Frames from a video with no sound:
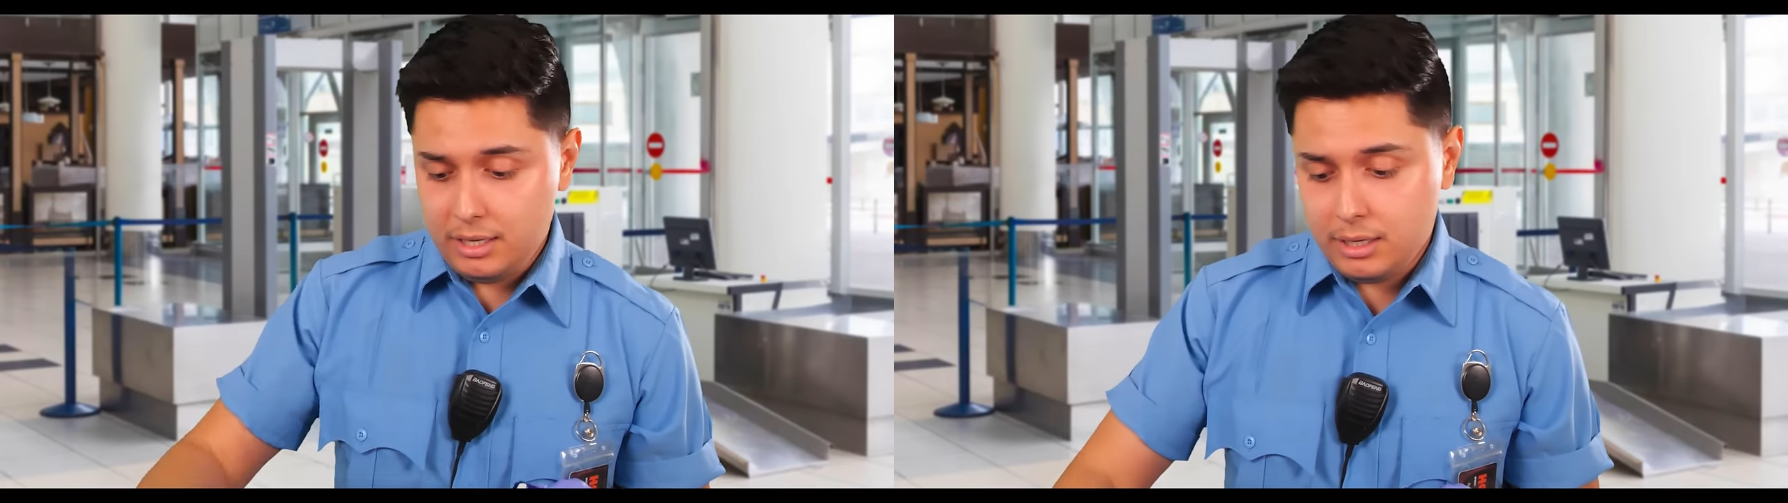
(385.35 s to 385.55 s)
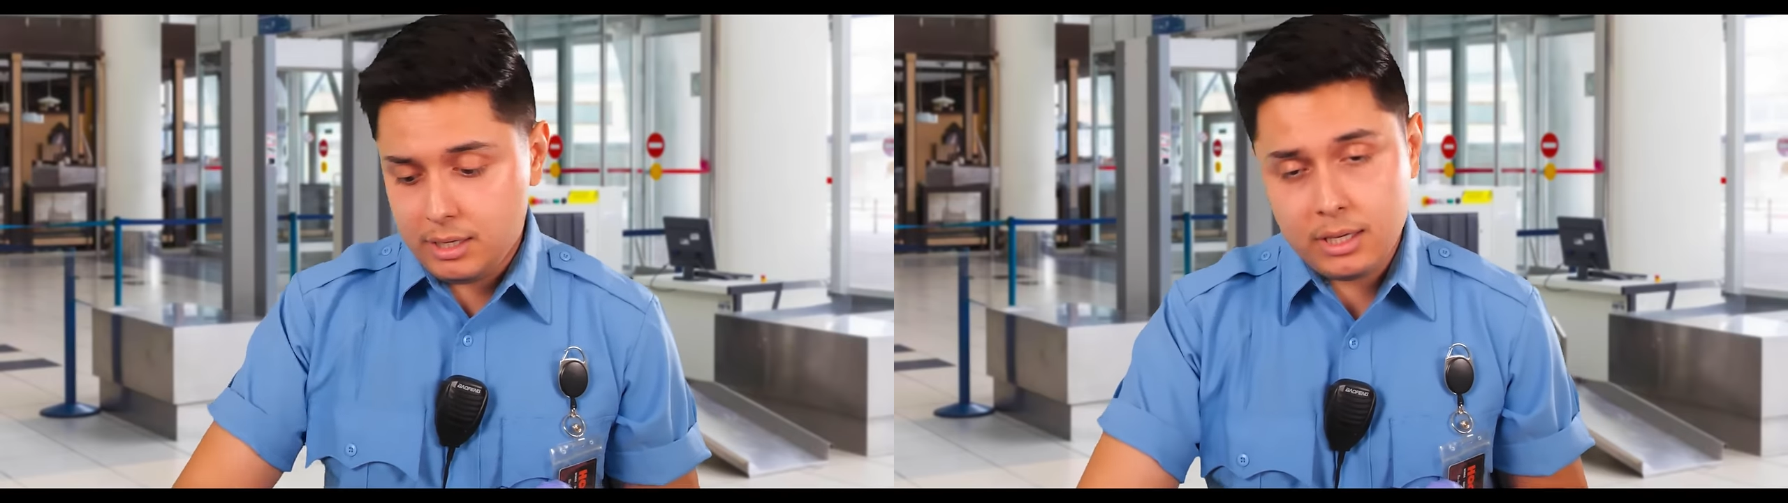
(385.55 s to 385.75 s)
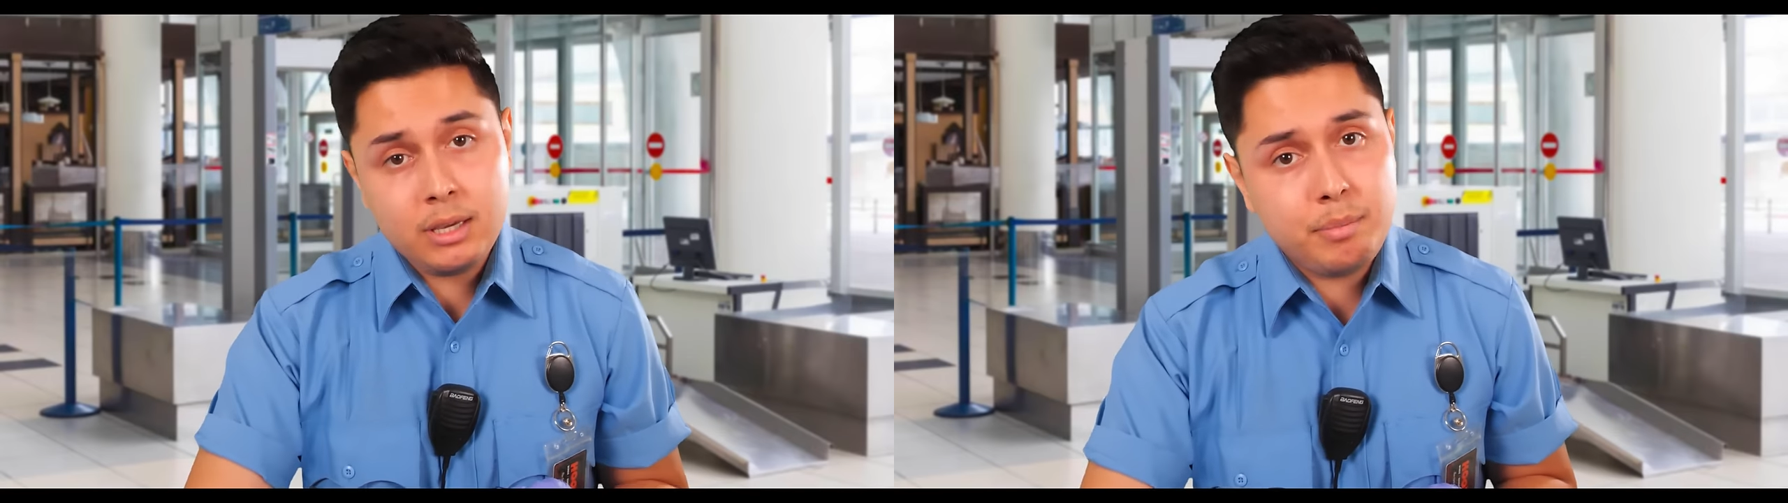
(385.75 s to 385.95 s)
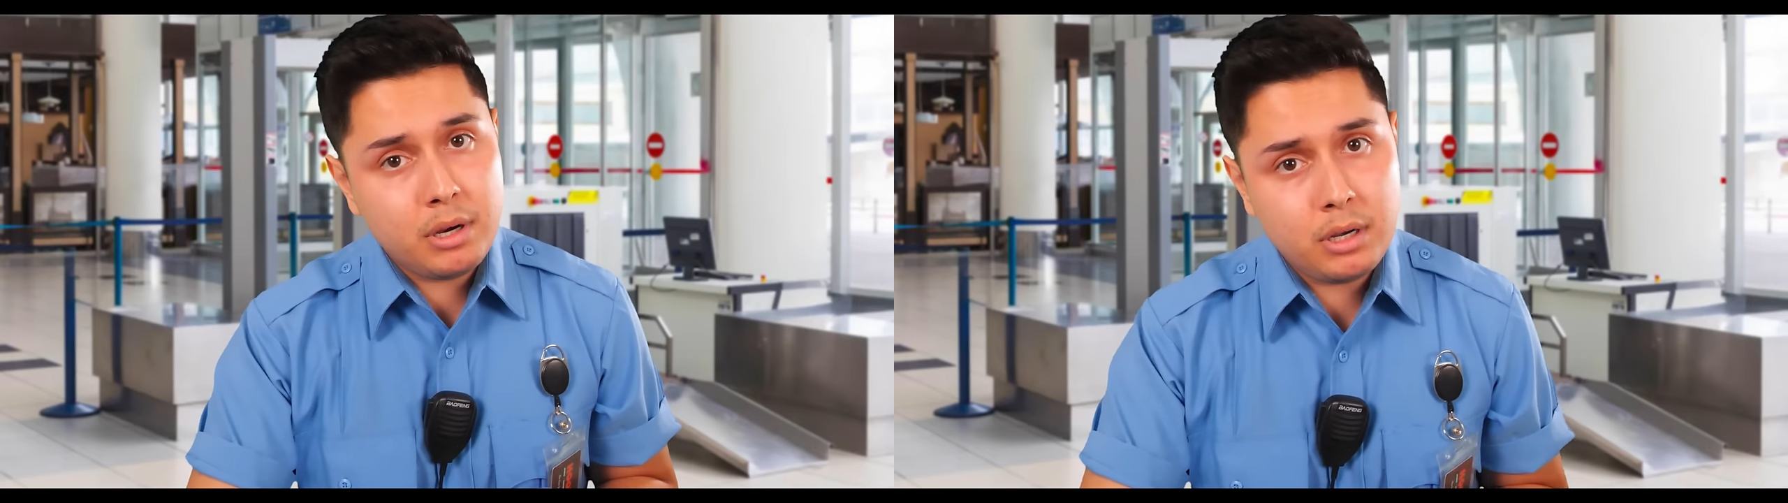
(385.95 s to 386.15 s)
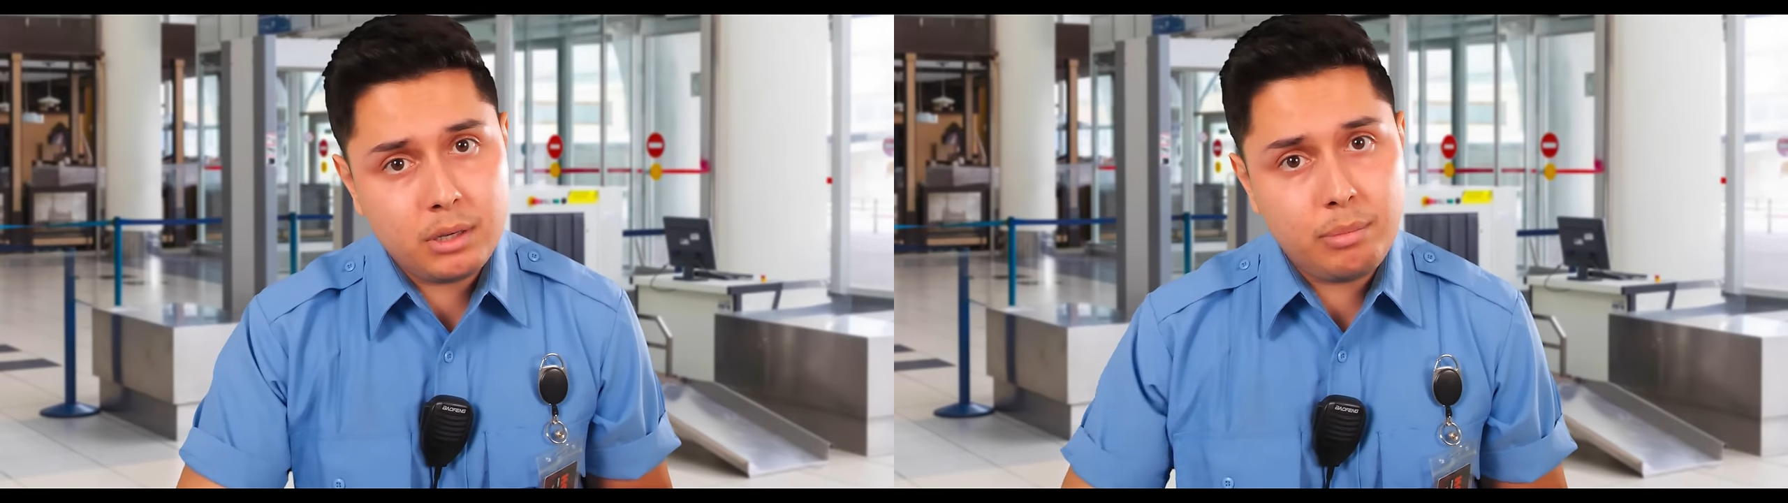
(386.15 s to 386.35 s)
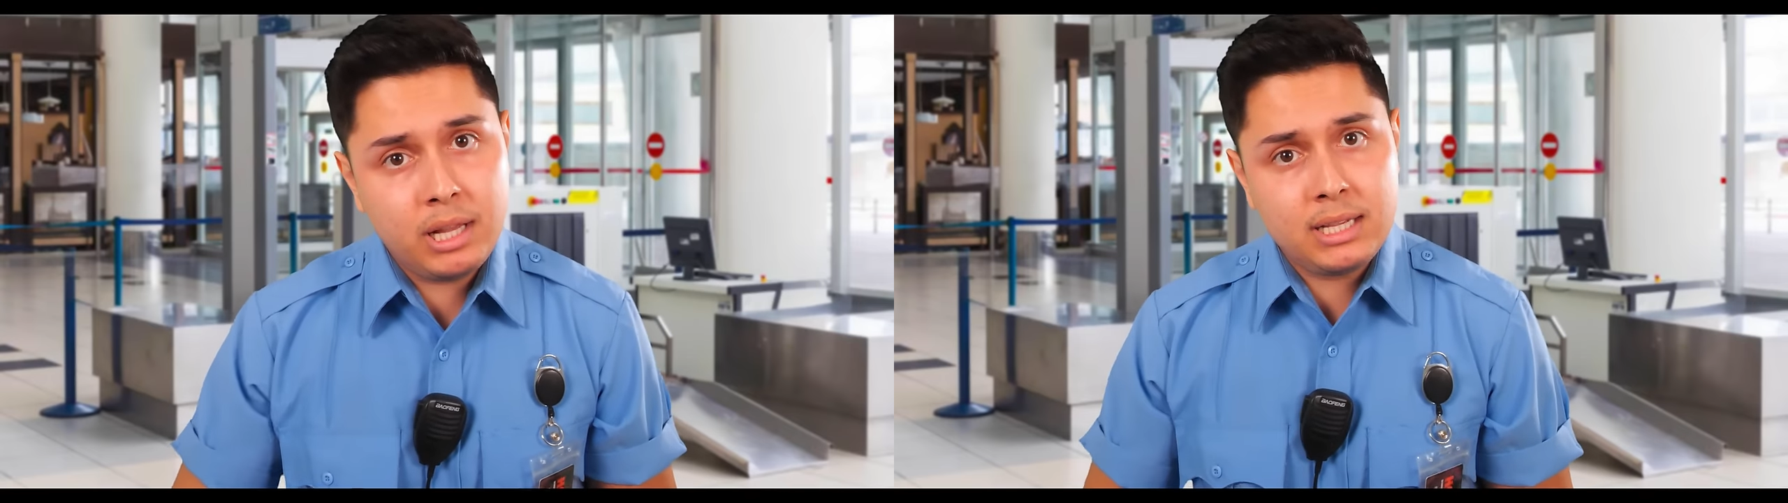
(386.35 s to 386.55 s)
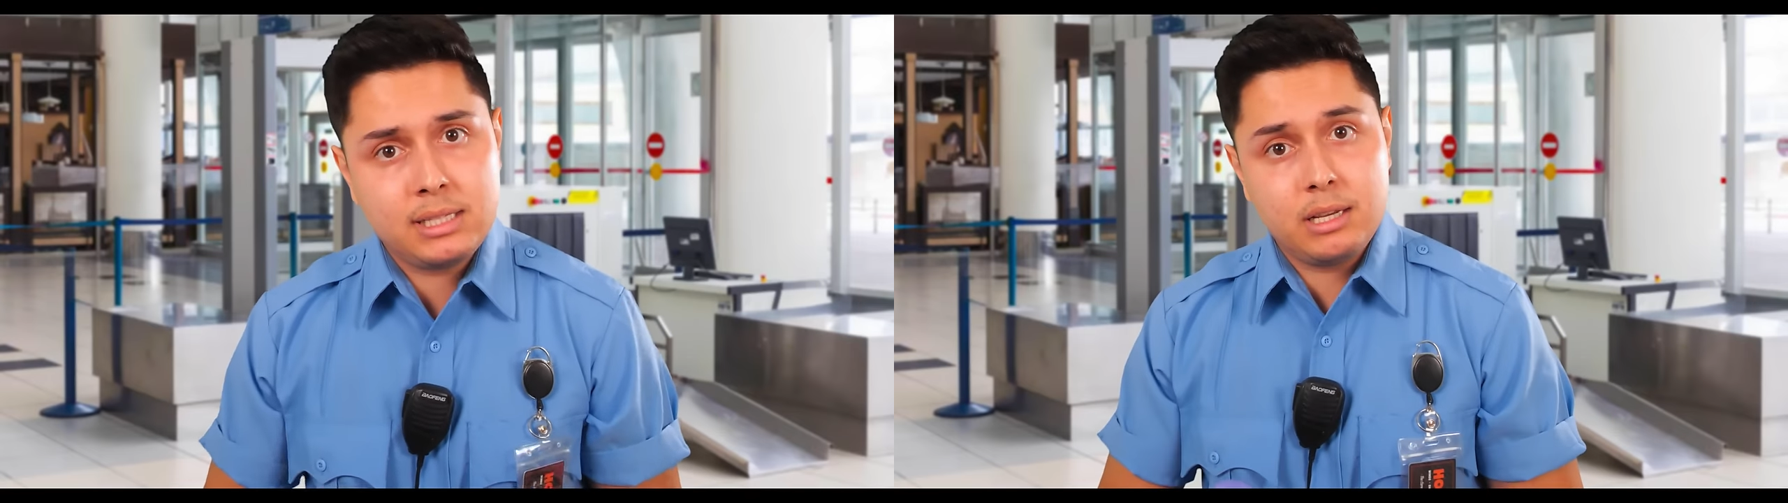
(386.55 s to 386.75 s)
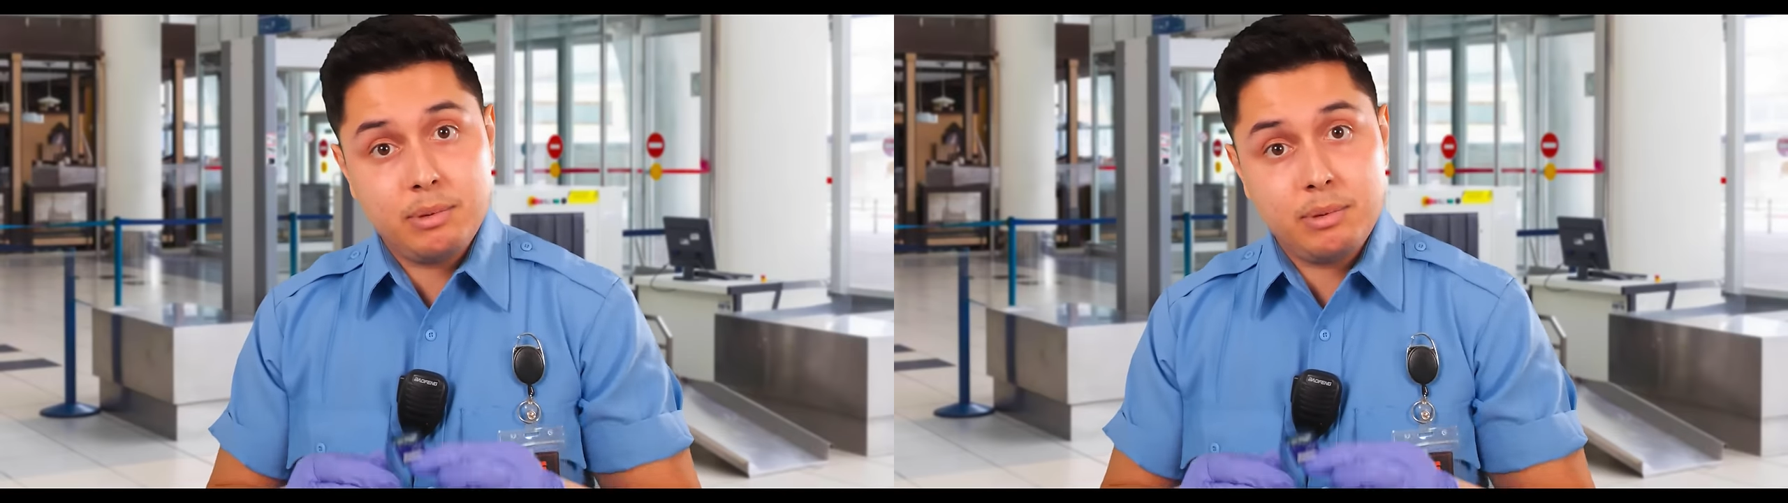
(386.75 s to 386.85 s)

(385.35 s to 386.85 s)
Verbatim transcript: You can keep your hunk of plastic,